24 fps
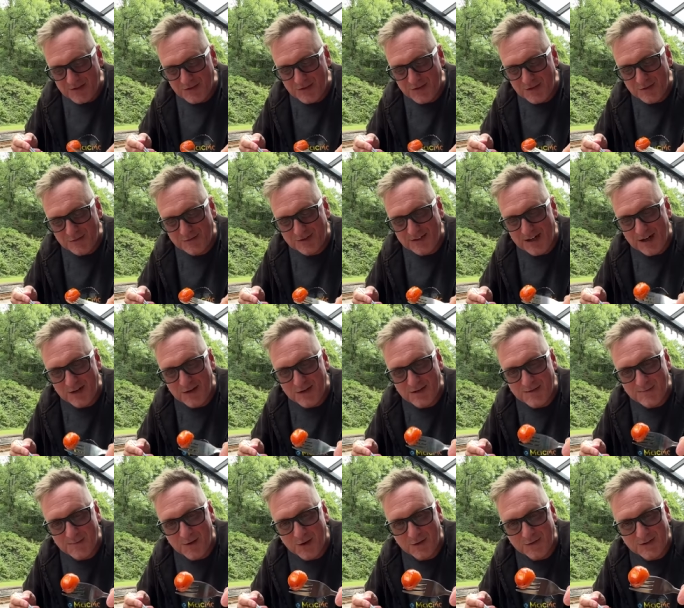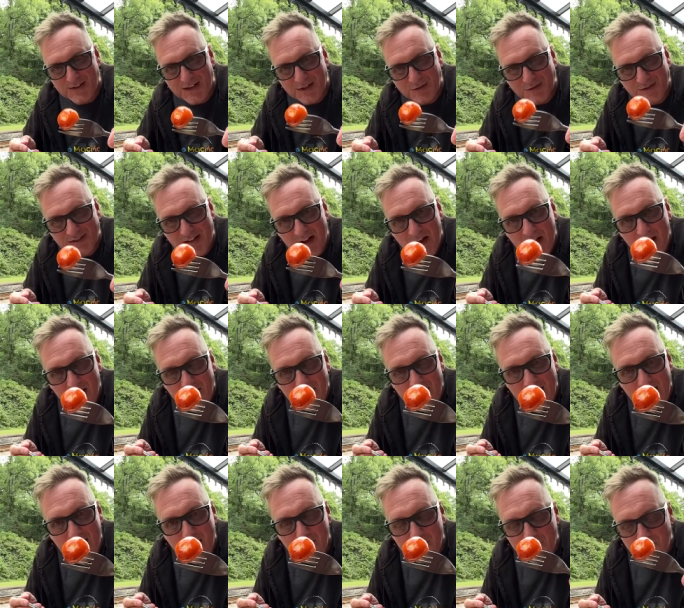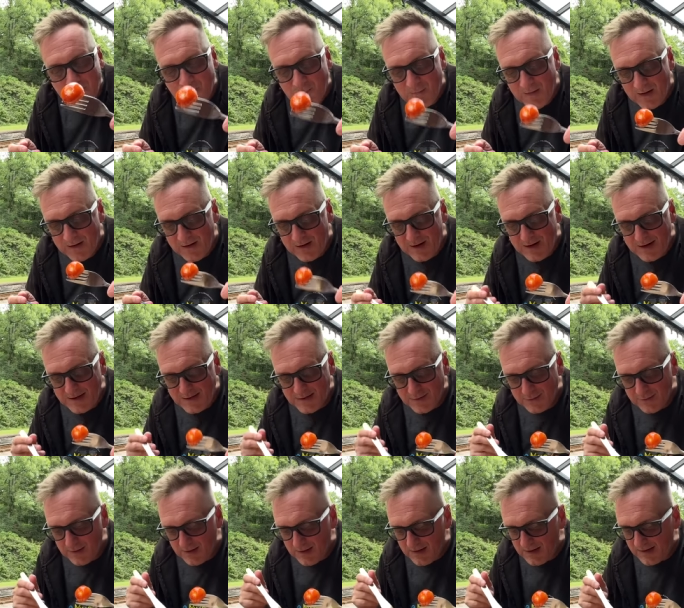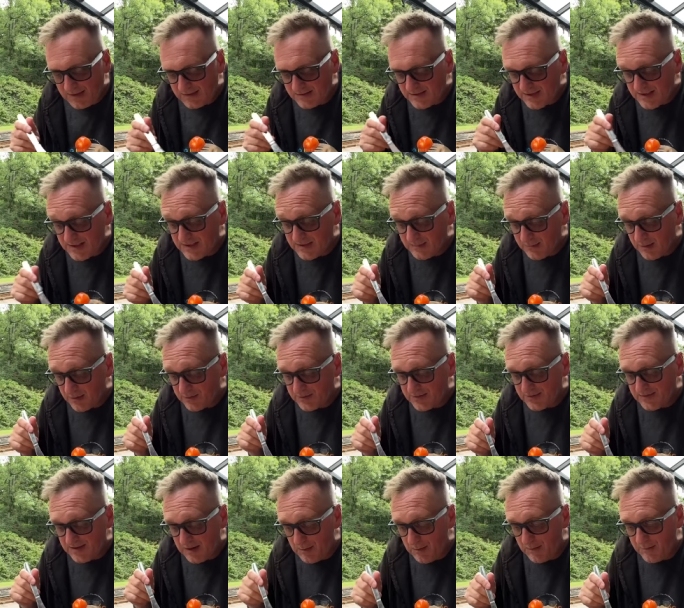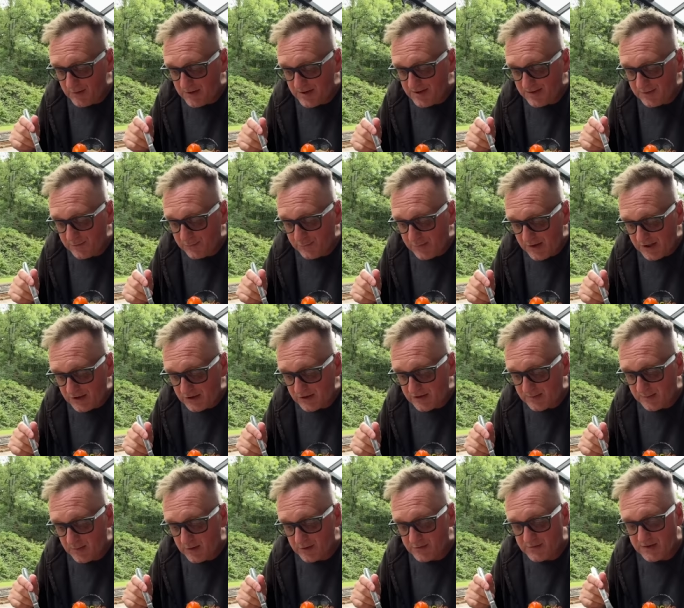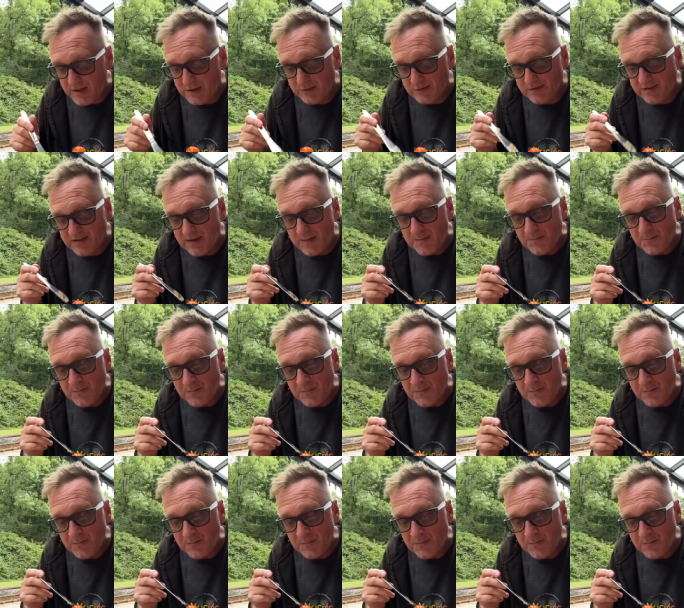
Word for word: juice out of the tomatoes. Now, I do like tin tomatoes, however, these are fresh tomatoes.